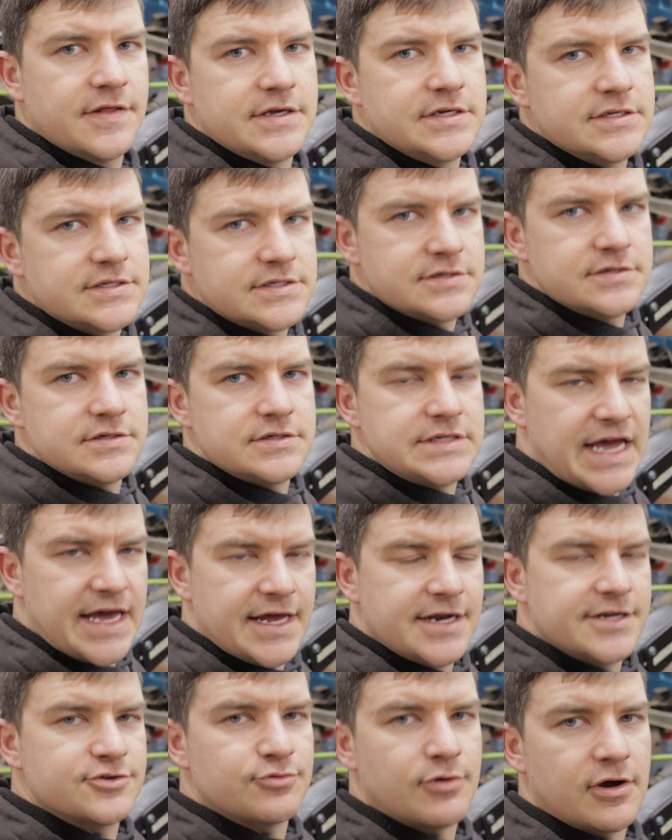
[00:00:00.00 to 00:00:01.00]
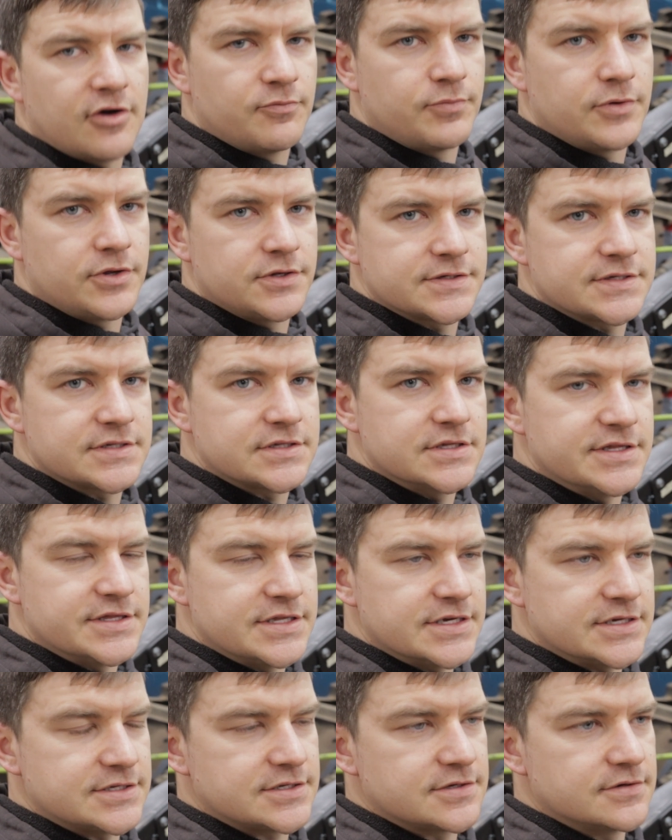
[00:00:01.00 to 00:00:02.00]
of these 10 and 12 bolts that
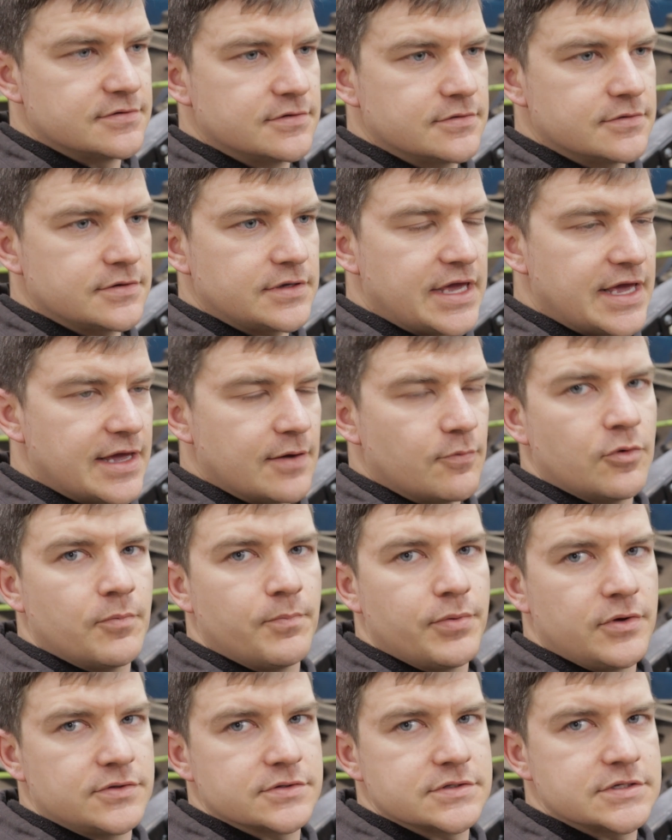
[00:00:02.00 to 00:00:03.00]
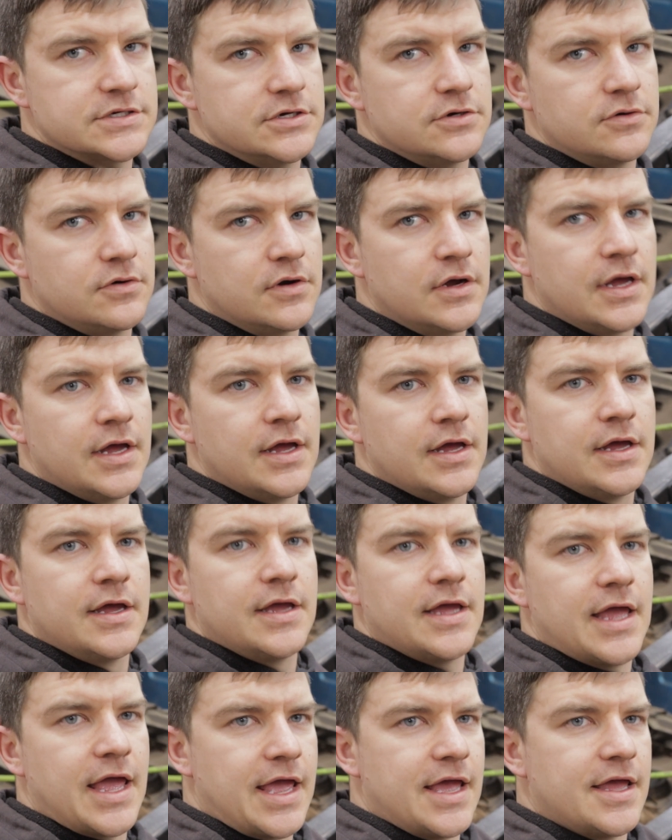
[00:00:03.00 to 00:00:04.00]
this kit will bolt to,
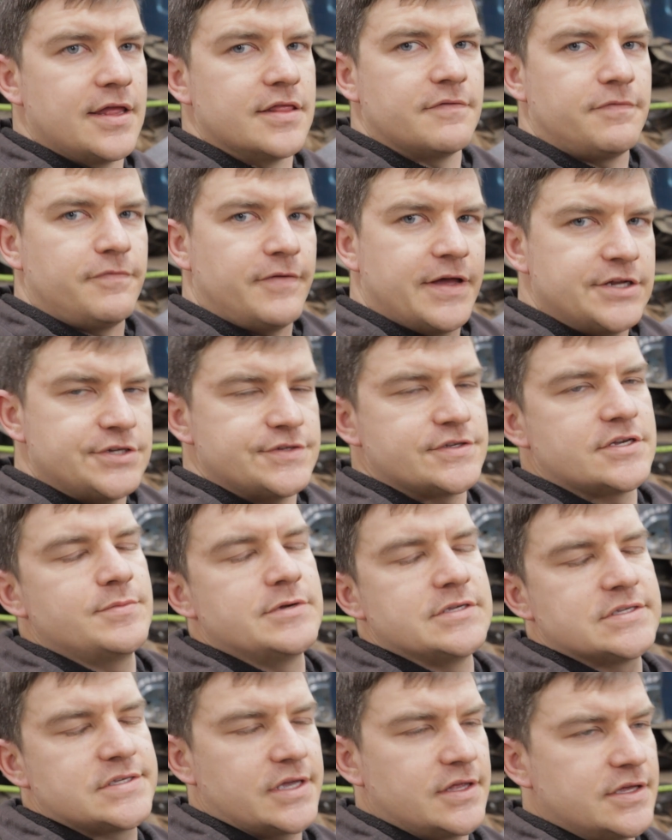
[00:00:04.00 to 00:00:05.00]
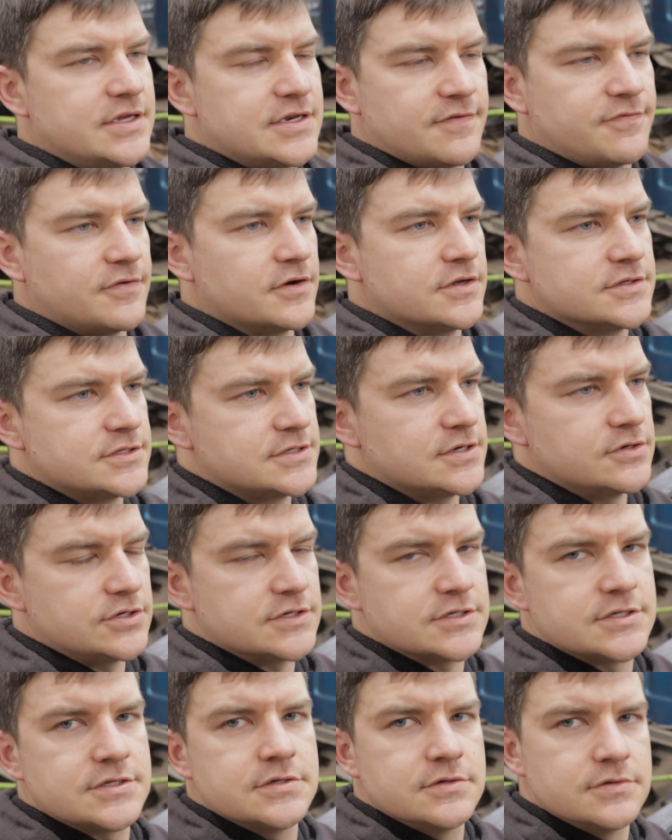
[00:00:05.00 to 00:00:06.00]
and the flanges could be slightly different. So
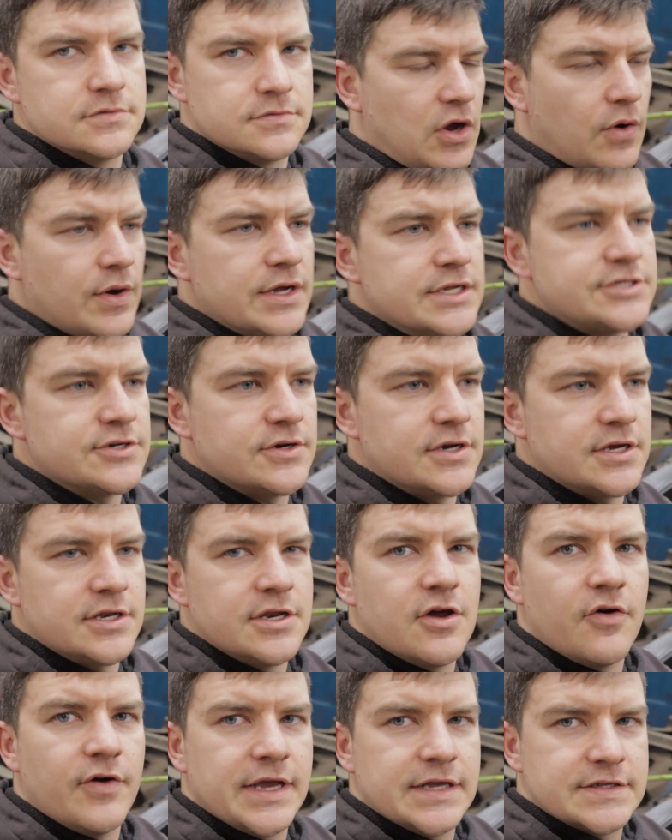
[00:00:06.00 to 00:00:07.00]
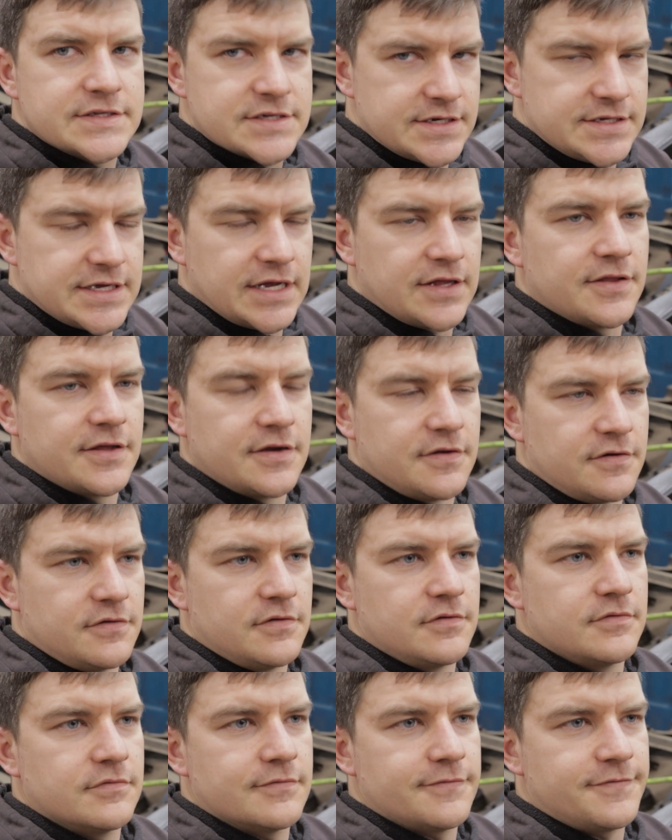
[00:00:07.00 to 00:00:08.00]
just go into it knowing it's going to take a
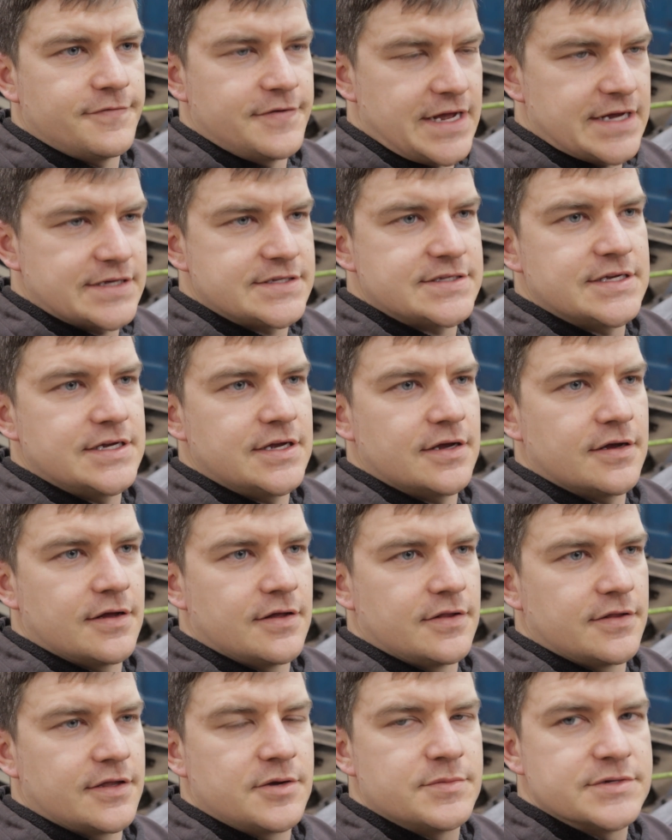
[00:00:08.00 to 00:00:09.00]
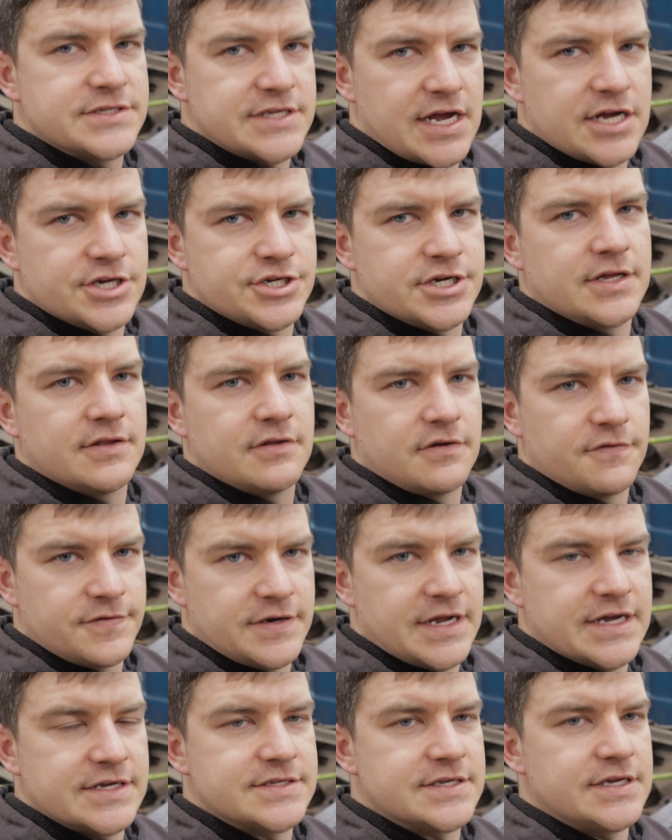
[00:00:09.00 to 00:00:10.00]
little finessing, a little massaging, a little
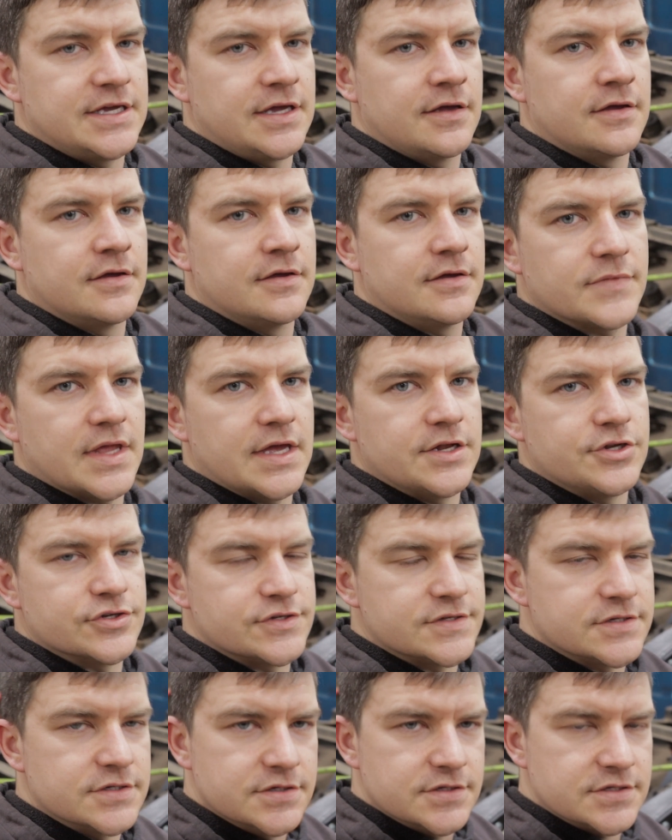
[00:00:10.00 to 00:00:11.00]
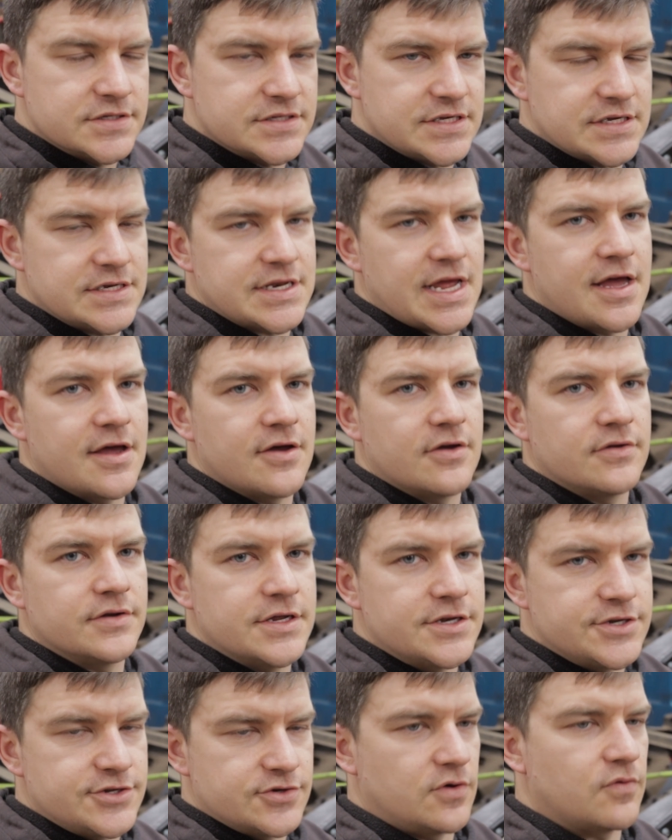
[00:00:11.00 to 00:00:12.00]
finessing, and just sit down
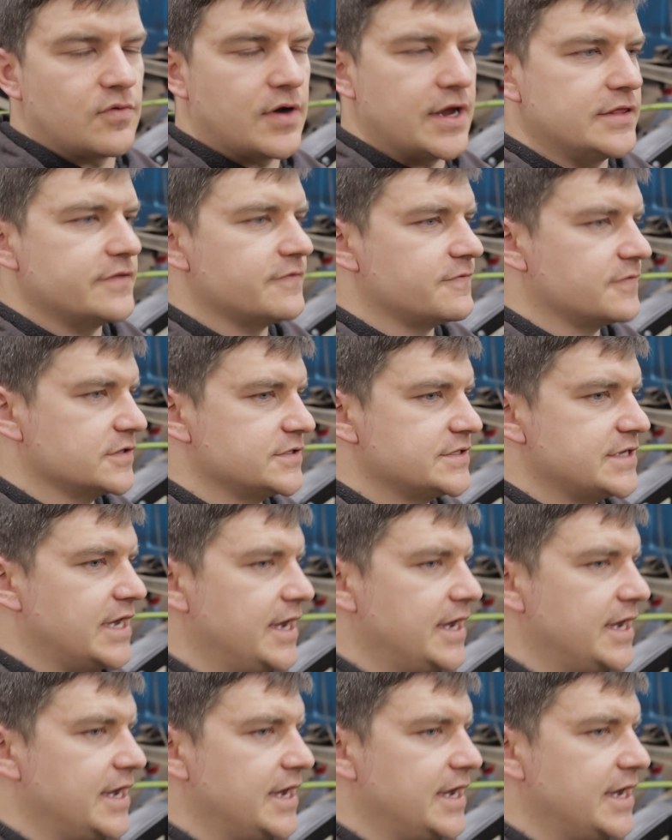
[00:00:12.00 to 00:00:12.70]
and do it right the first